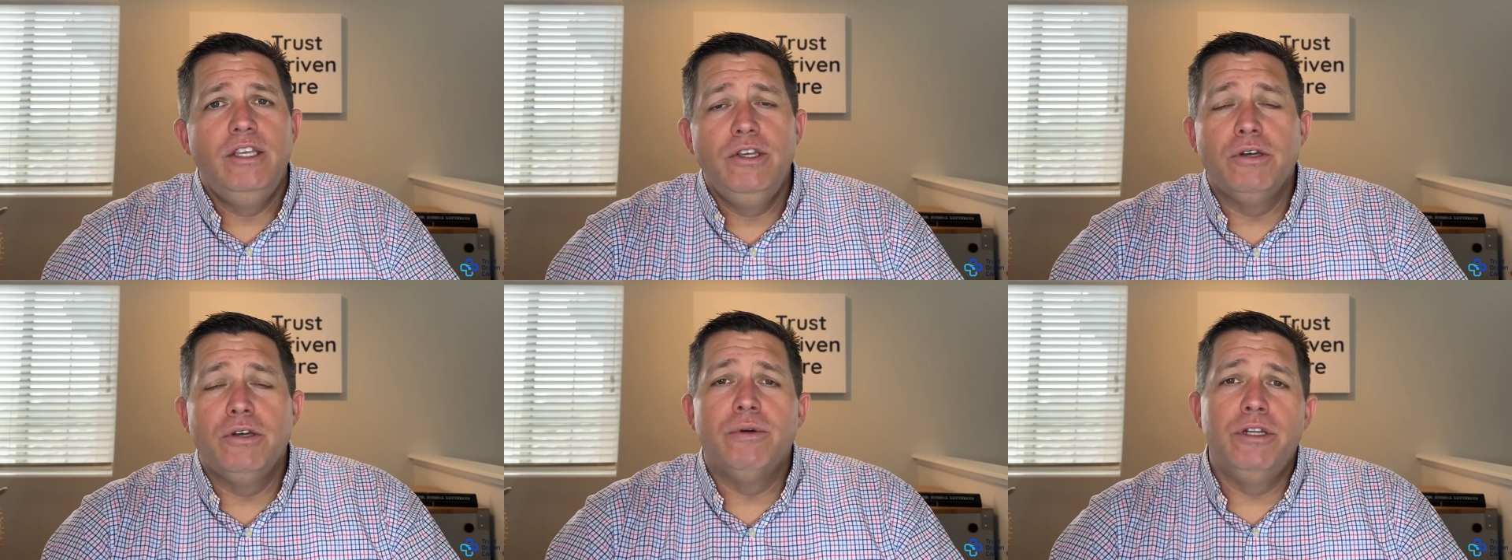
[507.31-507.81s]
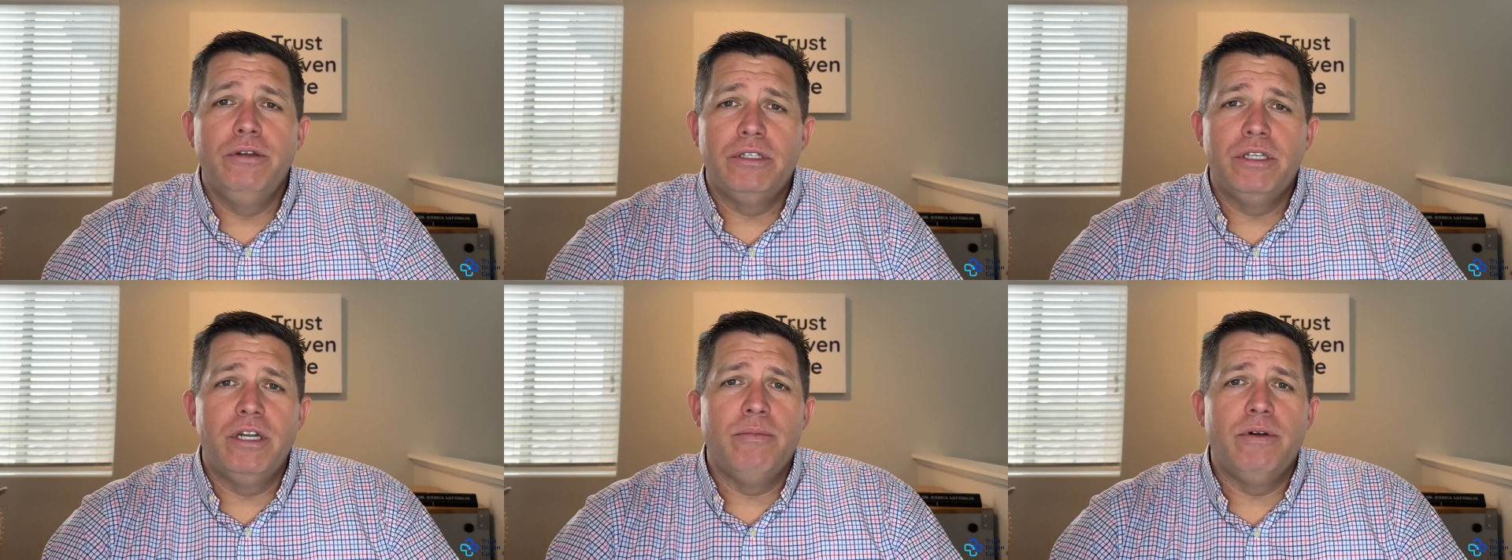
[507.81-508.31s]
You can reduce
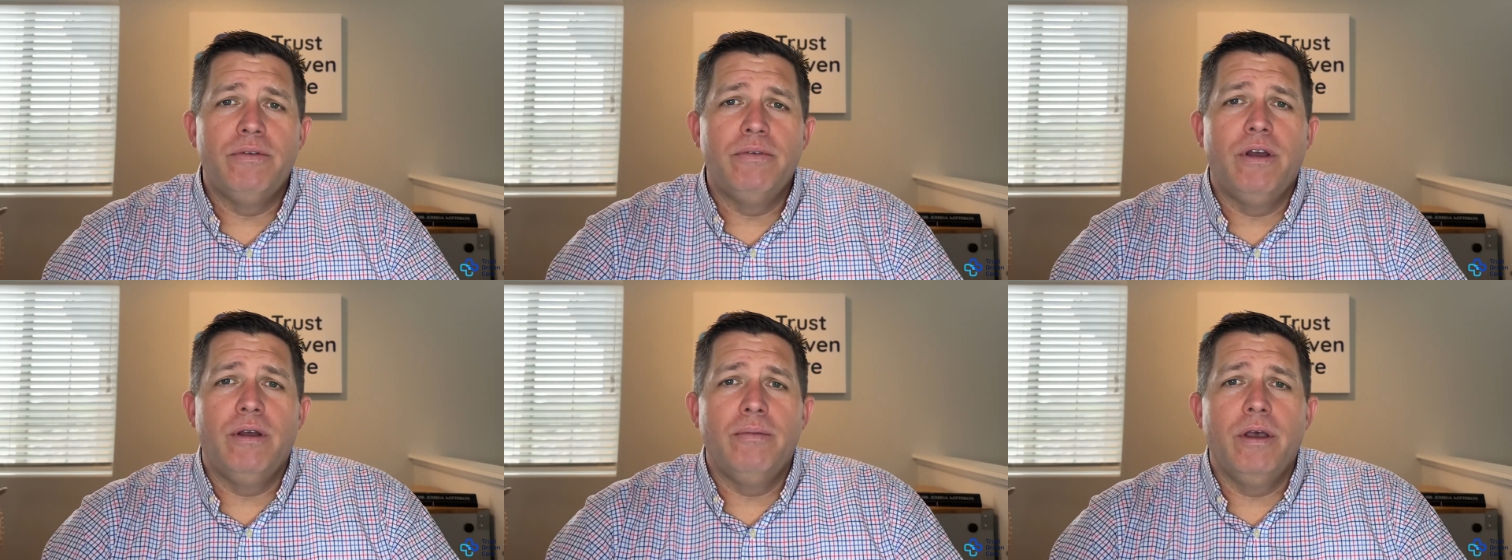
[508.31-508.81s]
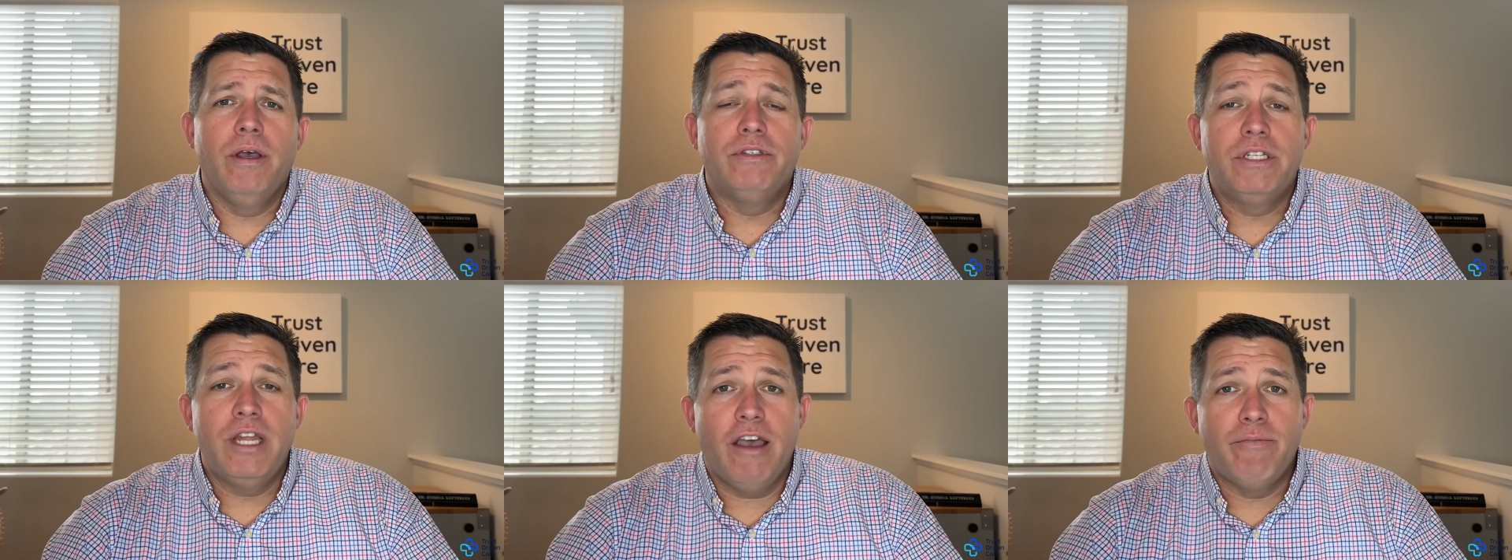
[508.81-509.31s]
the number of
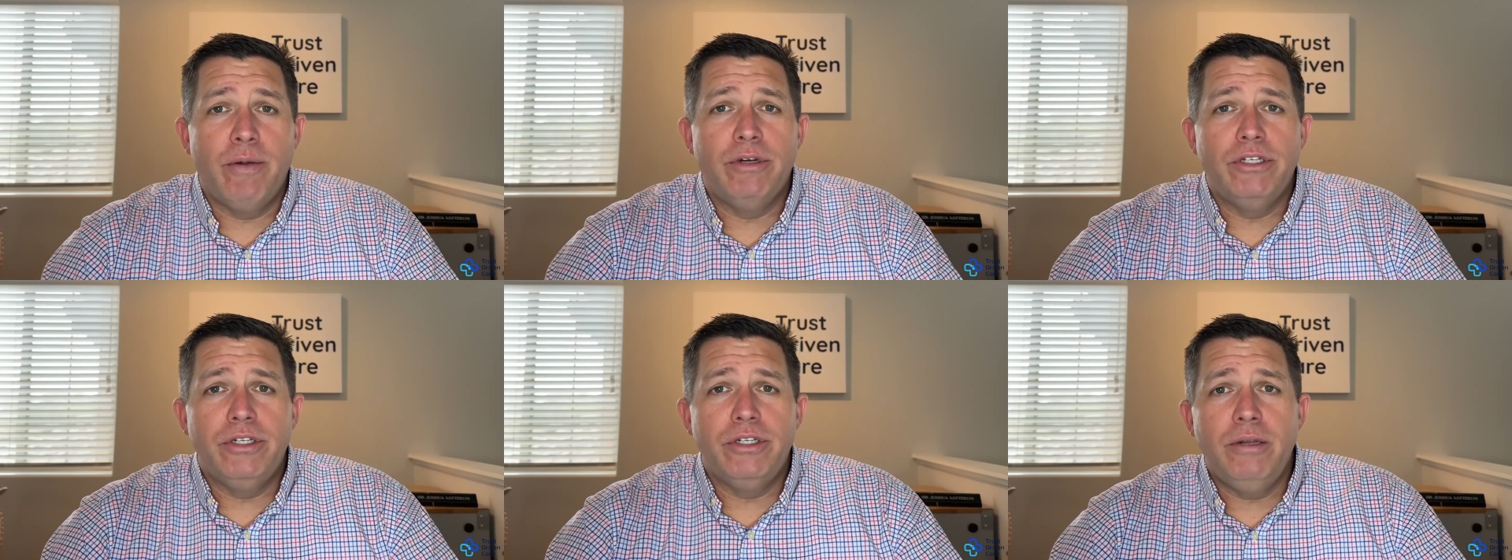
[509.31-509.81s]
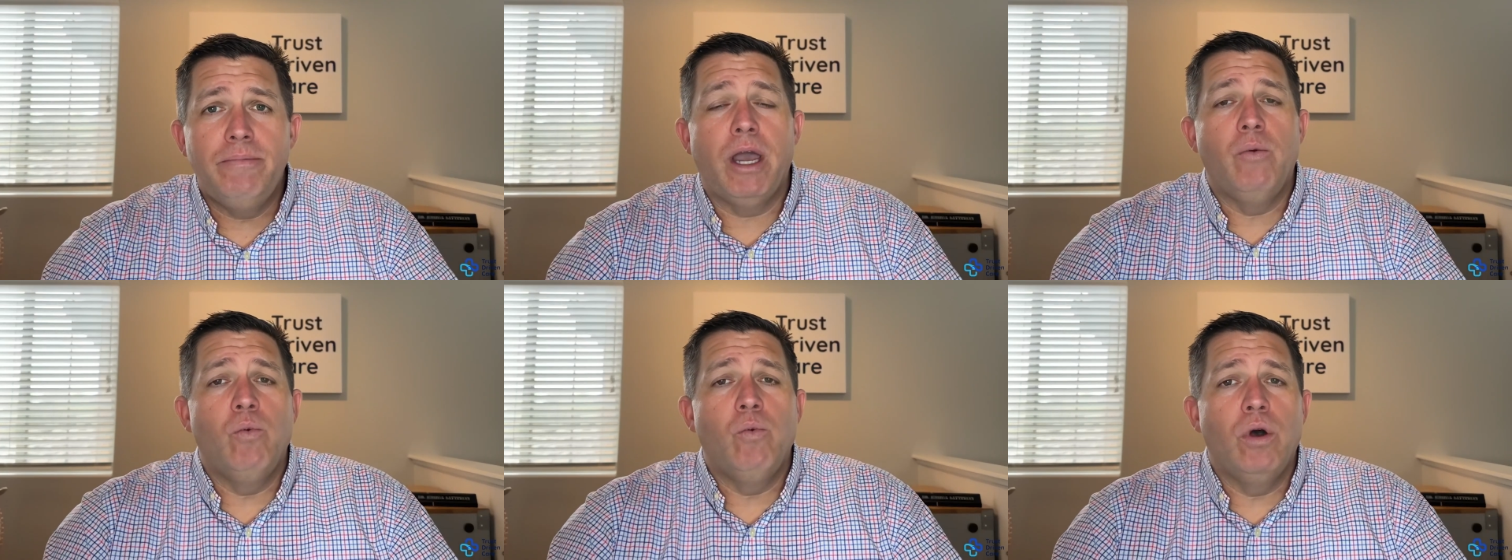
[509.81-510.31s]
staff members you need
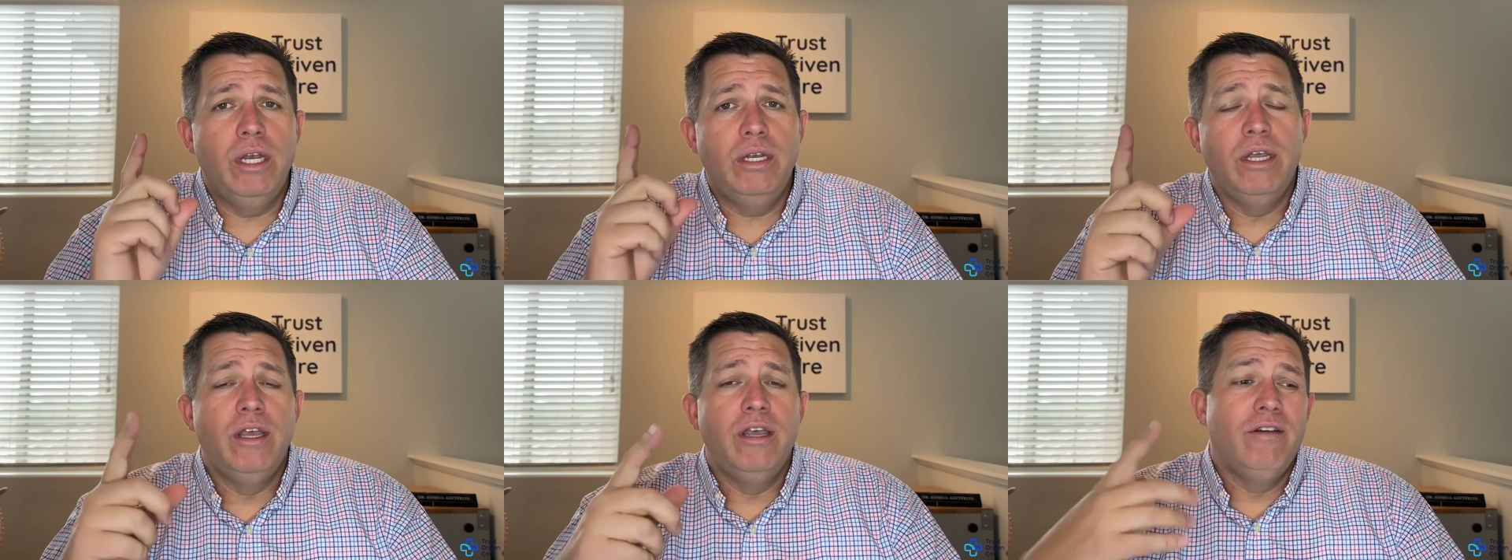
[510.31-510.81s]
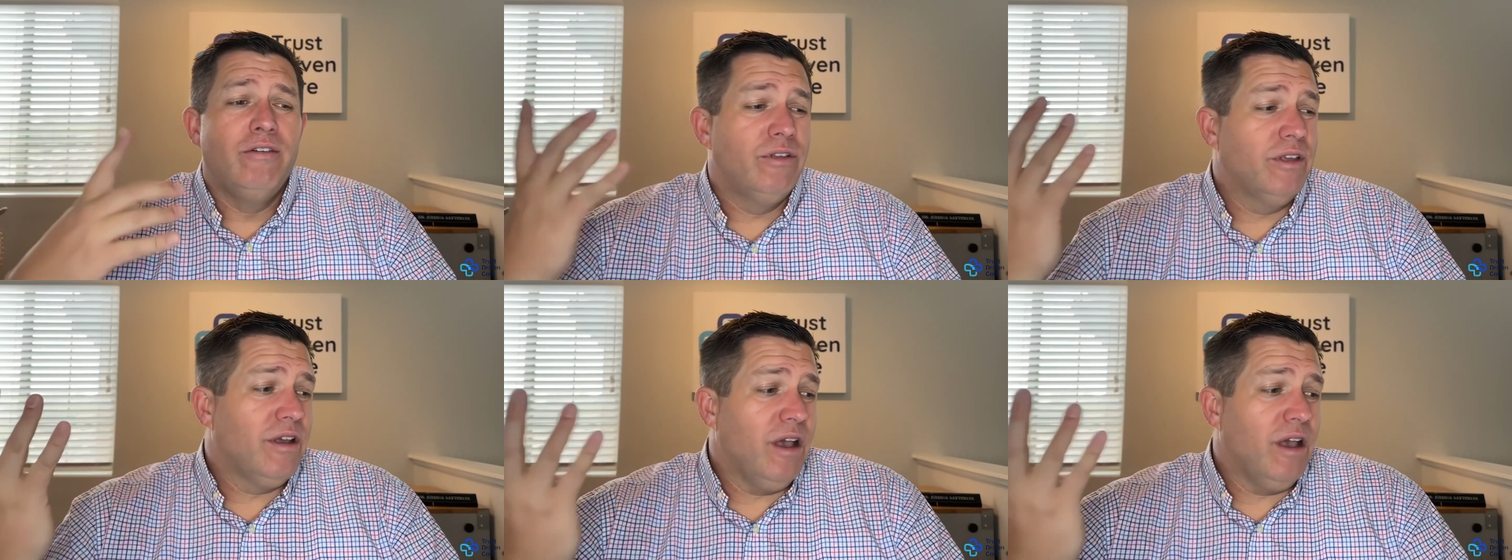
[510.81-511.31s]
by 1
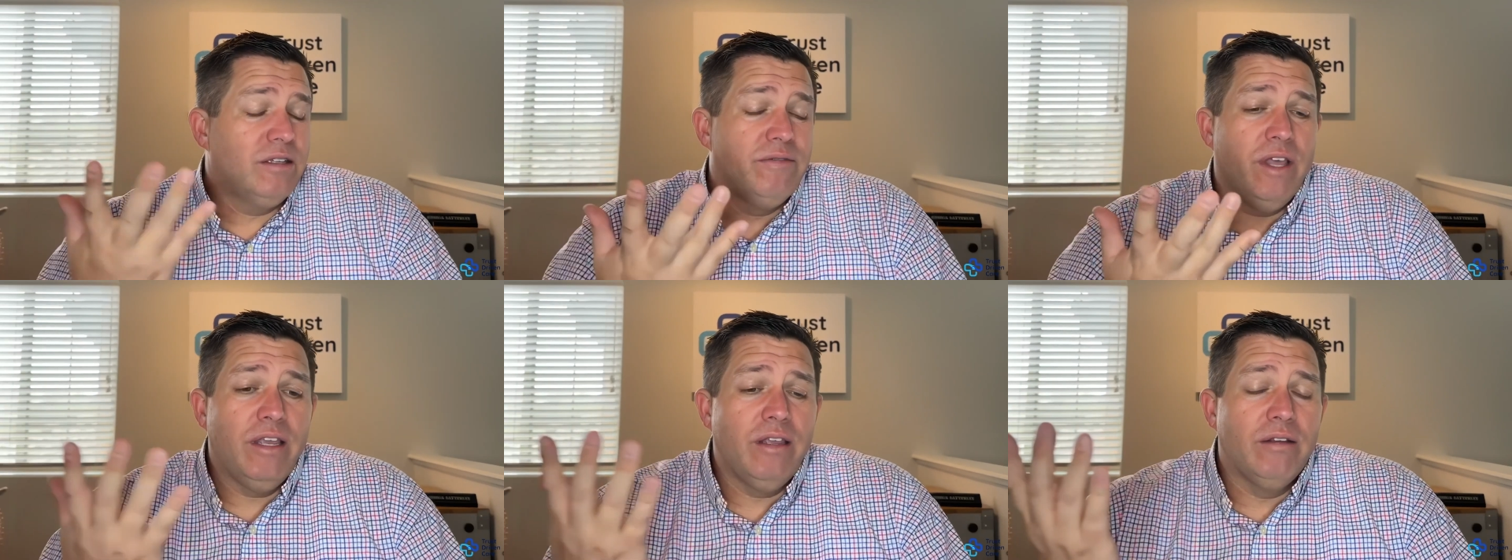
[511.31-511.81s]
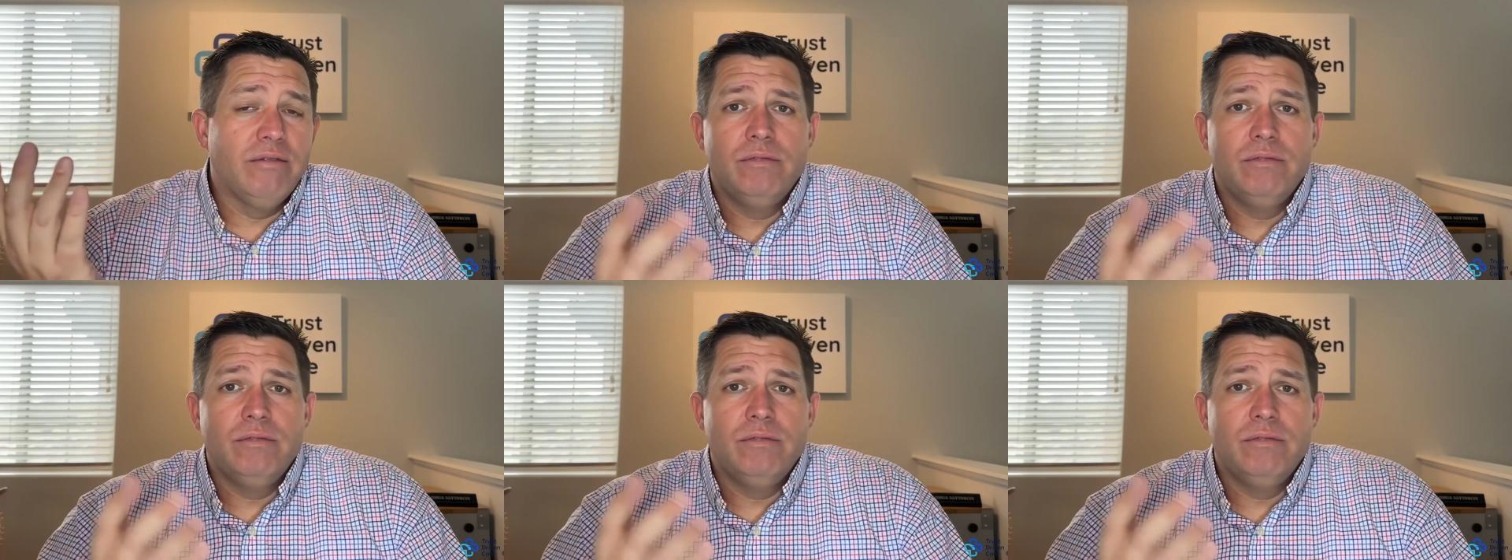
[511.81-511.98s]
for the cost of like